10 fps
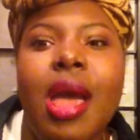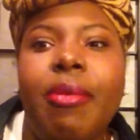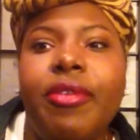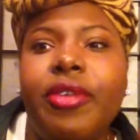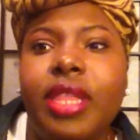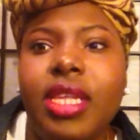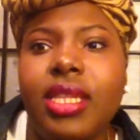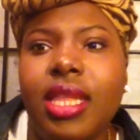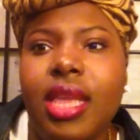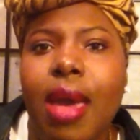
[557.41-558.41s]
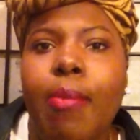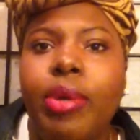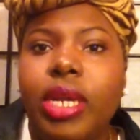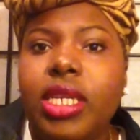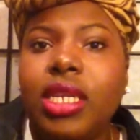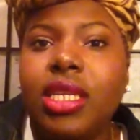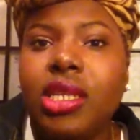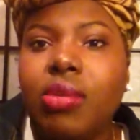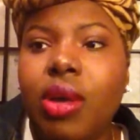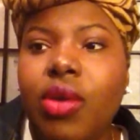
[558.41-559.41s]
I prefer things like that, but it does
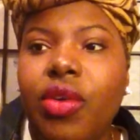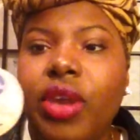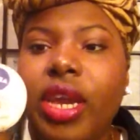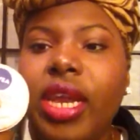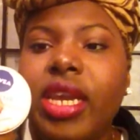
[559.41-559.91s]
smell great,